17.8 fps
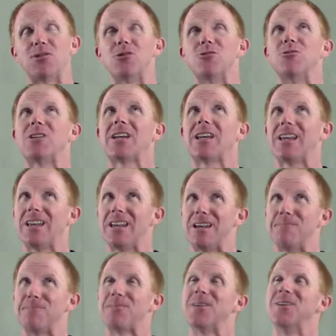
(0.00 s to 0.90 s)
you
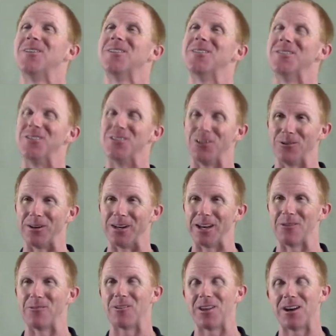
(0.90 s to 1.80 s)
keep doing
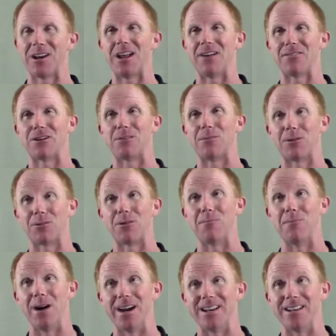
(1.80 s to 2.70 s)
it without having to be
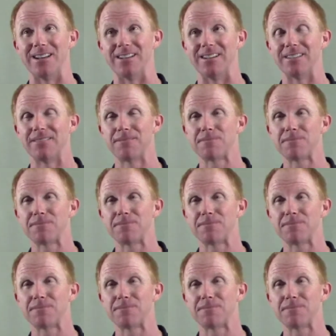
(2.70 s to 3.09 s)
reminded.